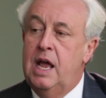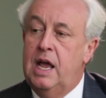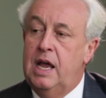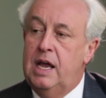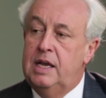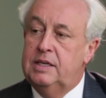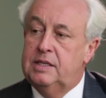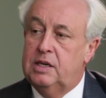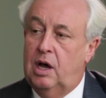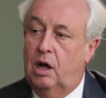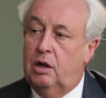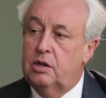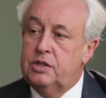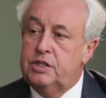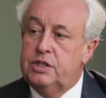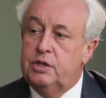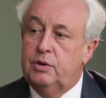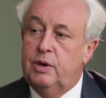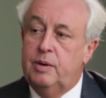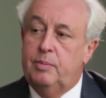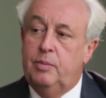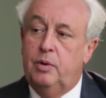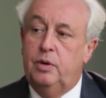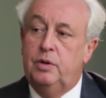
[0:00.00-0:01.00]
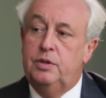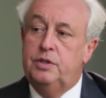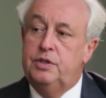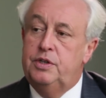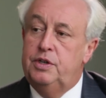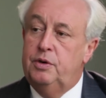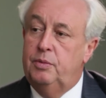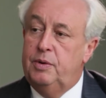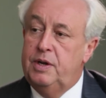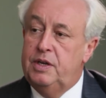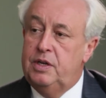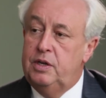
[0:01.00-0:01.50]
is also able
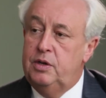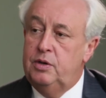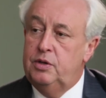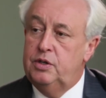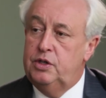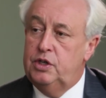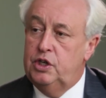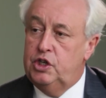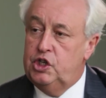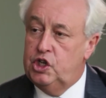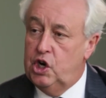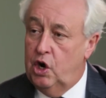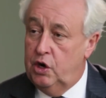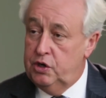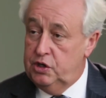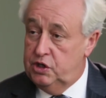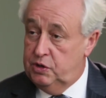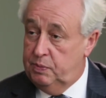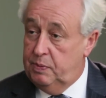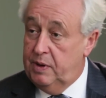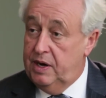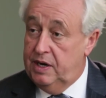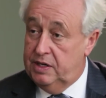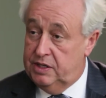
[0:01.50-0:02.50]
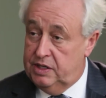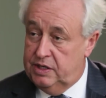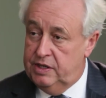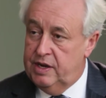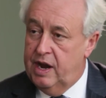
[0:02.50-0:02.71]
to reduce the joint space,